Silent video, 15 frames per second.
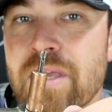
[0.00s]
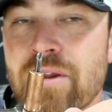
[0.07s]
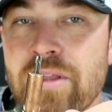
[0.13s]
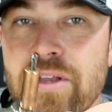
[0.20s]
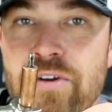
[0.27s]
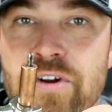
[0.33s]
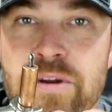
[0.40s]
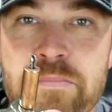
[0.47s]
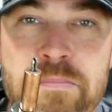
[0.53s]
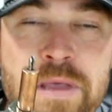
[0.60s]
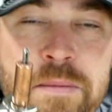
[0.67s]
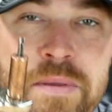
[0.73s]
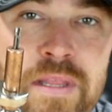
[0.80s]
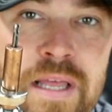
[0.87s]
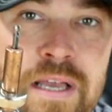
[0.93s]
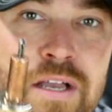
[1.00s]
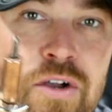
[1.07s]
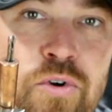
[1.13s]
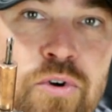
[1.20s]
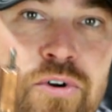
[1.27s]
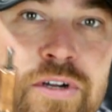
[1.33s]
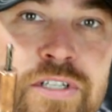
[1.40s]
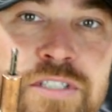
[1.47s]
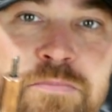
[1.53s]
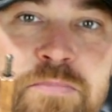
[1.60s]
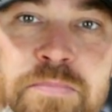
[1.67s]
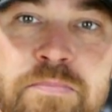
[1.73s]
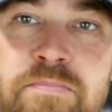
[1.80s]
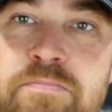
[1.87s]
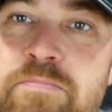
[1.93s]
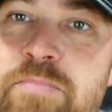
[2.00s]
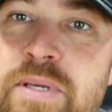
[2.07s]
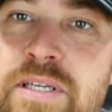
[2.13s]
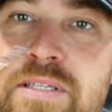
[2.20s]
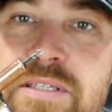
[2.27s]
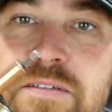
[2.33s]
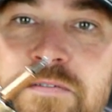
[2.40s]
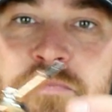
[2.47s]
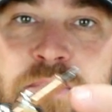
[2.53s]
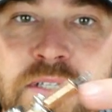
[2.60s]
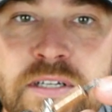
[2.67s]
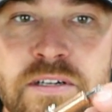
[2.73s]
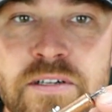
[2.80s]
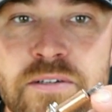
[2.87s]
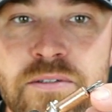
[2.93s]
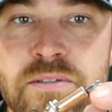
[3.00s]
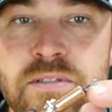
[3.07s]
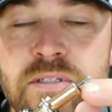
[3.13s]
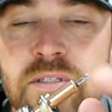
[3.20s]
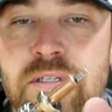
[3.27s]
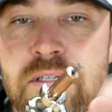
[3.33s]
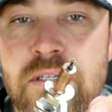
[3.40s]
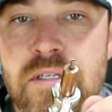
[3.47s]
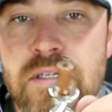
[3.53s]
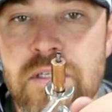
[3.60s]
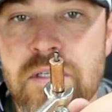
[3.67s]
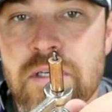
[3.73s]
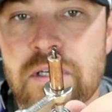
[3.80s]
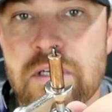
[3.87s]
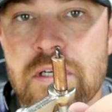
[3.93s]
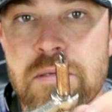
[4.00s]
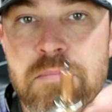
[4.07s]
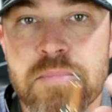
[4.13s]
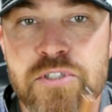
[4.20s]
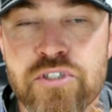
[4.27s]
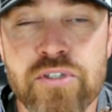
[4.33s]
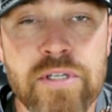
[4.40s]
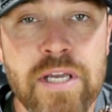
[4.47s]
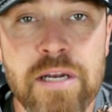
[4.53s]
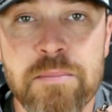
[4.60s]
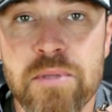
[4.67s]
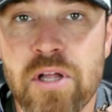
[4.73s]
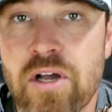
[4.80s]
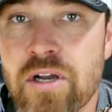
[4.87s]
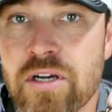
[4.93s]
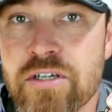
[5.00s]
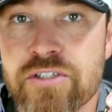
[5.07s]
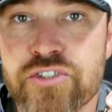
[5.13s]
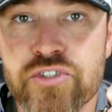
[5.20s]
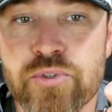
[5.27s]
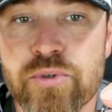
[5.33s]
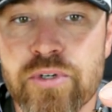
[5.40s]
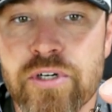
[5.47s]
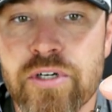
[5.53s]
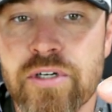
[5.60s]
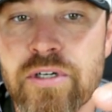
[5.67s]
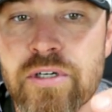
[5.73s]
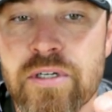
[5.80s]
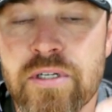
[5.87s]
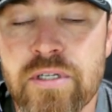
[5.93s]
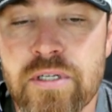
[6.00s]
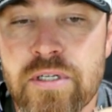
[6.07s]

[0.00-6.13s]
Can only grip maybe like a 1/4 inch piece of material. But you can get them longer, shorter.